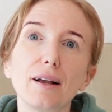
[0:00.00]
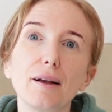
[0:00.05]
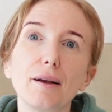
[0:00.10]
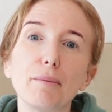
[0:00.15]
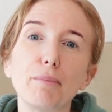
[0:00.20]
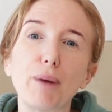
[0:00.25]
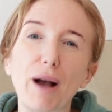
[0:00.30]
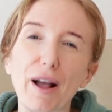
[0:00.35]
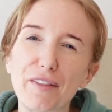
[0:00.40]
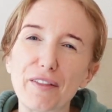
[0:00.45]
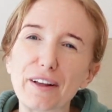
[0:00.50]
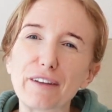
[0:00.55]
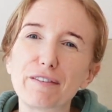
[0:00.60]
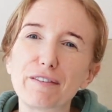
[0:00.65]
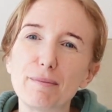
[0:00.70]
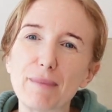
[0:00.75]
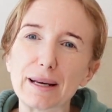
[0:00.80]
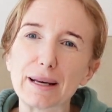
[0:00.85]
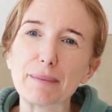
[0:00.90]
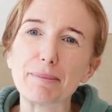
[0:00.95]
But I think for
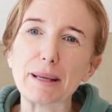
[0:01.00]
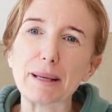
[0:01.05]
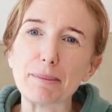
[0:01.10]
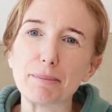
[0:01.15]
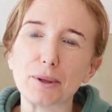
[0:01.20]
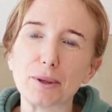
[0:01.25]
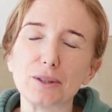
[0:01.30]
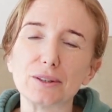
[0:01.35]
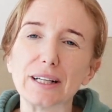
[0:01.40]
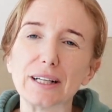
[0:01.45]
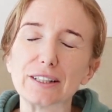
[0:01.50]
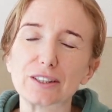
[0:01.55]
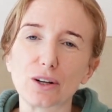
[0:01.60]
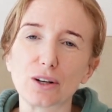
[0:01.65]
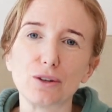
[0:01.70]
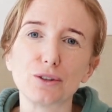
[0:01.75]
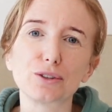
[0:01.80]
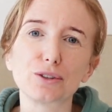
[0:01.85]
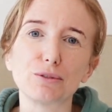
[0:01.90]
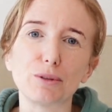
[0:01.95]
many people it's
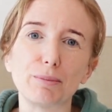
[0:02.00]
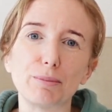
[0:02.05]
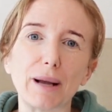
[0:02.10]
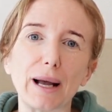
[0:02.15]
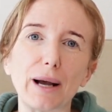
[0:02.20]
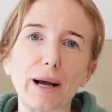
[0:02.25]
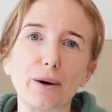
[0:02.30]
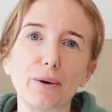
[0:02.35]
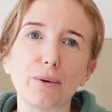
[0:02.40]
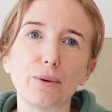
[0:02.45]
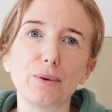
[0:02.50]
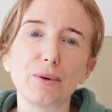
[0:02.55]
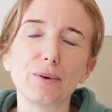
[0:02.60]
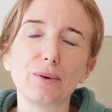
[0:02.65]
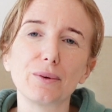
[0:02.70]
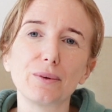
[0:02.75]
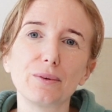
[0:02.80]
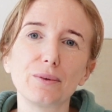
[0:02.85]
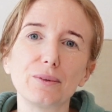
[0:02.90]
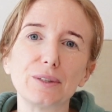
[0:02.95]
also about,
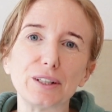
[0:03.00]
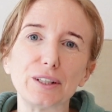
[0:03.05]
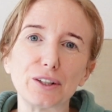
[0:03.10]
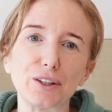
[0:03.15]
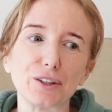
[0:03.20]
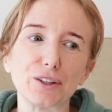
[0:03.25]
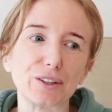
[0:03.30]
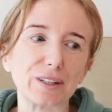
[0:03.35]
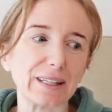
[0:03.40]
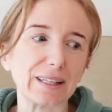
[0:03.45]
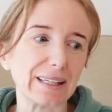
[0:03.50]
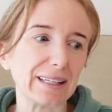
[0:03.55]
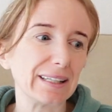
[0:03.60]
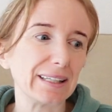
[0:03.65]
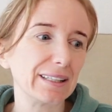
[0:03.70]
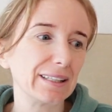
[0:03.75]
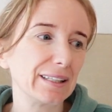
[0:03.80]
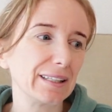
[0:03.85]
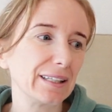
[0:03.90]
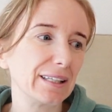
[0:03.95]
you know, the
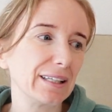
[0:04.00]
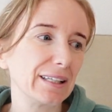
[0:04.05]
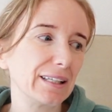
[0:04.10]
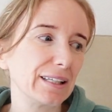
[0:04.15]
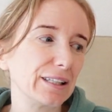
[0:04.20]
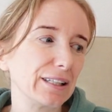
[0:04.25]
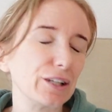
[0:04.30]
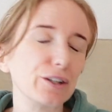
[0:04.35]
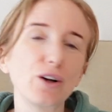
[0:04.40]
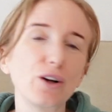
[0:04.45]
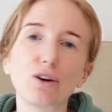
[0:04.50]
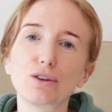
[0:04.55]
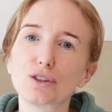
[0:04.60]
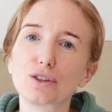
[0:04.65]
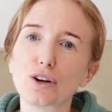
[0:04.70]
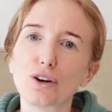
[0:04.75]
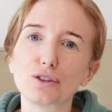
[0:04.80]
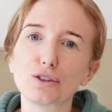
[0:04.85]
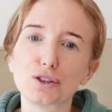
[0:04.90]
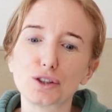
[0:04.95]

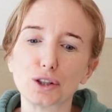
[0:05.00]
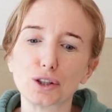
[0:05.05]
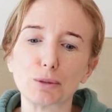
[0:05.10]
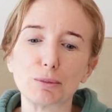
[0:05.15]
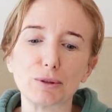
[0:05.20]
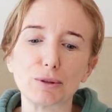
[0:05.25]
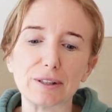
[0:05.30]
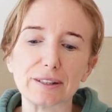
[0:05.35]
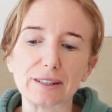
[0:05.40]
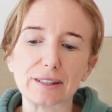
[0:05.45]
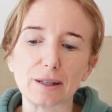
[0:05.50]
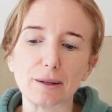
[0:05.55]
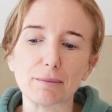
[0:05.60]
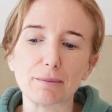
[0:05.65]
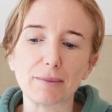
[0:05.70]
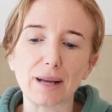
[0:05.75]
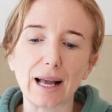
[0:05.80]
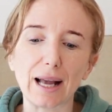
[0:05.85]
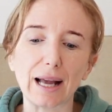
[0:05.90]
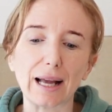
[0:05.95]

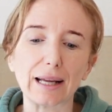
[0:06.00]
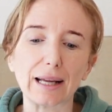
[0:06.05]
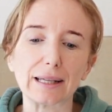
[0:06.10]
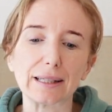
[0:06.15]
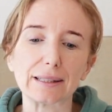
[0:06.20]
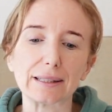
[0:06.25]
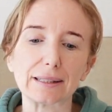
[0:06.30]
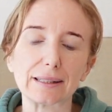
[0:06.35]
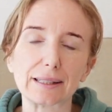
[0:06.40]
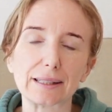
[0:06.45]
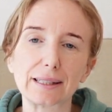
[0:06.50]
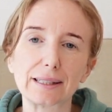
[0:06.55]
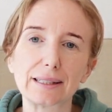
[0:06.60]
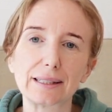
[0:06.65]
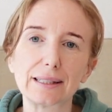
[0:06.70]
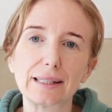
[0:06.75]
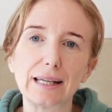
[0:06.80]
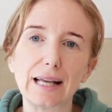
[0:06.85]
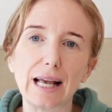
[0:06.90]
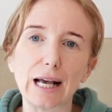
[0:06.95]
non-consumerism and
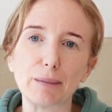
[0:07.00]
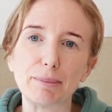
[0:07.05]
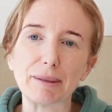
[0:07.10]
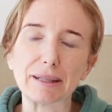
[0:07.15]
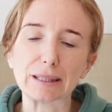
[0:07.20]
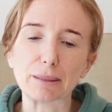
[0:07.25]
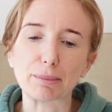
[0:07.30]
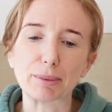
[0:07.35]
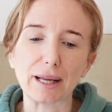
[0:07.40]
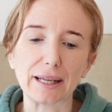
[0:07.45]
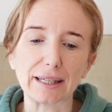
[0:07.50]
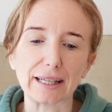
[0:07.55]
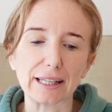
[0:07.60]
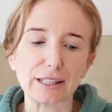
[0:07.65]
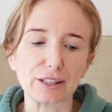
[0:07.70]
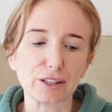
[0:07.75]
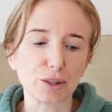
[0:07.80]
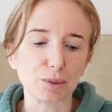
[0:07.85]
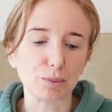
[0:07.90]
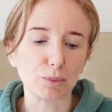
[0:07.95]
helping the planet
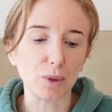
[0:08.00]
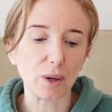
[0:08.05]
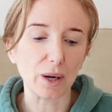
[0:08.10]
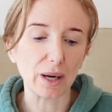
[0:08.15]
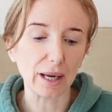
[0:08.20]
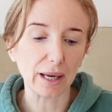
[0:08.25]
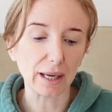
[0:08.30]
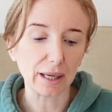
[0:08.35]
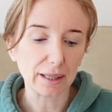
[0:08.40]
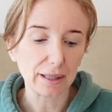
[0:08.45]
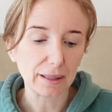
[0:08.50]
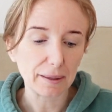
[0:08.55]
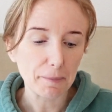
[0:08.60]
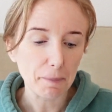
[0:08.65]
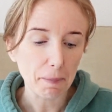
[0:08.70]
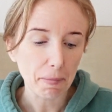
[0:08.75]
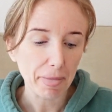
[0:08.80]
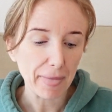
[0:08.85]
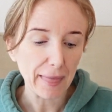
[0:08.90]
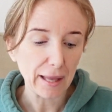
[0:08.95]
in some way.
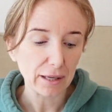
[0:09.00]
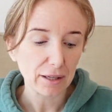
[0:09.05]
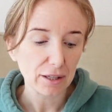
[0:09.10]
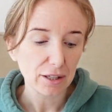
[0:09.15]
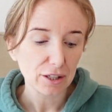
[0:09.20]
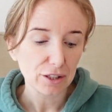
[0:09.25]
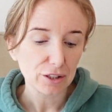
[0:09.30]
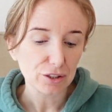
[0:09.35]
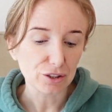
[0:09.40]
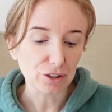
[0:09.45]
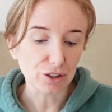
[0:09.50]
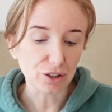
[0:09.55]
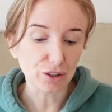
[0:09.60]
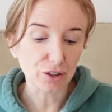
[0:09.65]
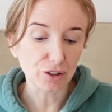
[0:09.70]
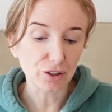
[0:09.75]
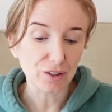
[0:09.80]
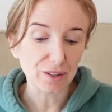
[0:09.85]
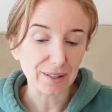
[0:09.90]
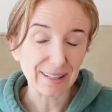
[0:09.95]

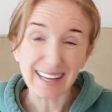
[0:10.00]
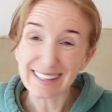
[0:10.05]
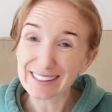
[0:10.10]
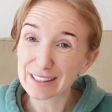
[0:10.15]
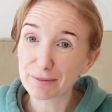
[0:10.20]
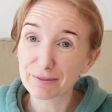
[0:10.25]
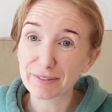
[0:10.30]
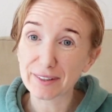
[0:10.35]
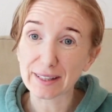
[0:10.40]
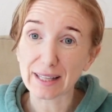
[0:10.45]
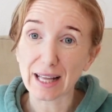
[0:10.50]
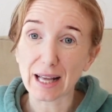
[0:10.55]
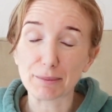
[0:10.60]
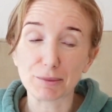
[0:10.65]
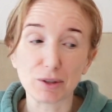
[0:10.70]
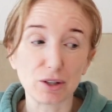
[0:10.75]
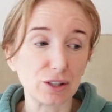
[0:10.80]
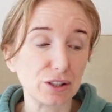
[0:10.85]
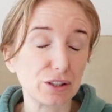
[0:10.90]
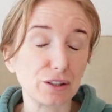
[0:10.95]
So that's something that I'm
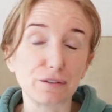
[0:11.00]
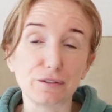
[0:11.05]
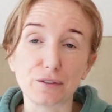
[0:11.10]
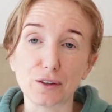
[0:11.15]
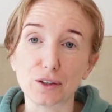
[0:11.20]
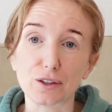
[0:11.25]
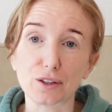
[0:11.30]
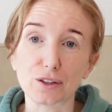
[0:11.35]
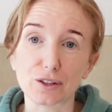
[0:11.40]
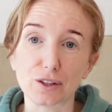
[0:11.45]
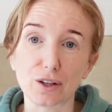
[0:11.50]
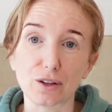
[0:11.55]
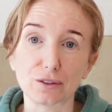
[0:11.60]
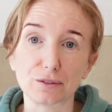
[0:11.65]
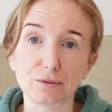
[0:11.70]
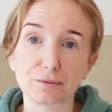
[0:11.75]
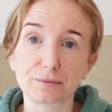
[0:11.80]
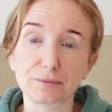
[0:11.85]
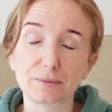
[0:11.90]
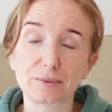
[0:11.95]
going to focus on
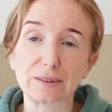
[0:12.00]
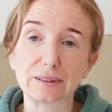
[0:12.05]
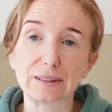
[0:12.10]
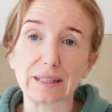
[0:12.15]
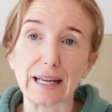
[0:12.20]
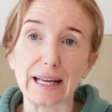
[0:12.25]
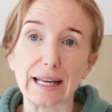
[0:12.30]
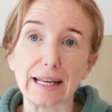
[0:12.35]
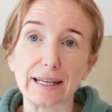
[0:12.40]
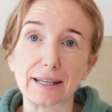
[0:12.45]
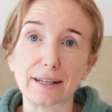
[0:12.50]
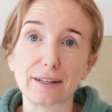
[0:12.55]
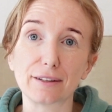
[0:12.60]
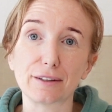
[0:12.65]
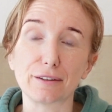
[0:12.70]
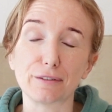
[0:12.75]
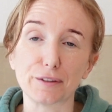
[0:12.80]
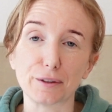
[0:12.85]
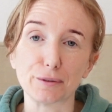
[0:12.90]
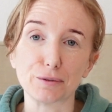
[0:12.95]
in
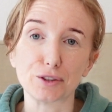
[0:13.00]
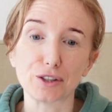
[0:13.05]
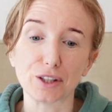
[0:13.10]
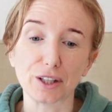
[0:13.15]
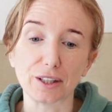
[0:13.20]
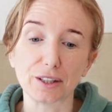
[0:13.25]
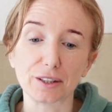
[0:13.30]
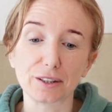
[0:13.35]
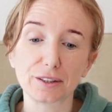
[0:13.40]
the future.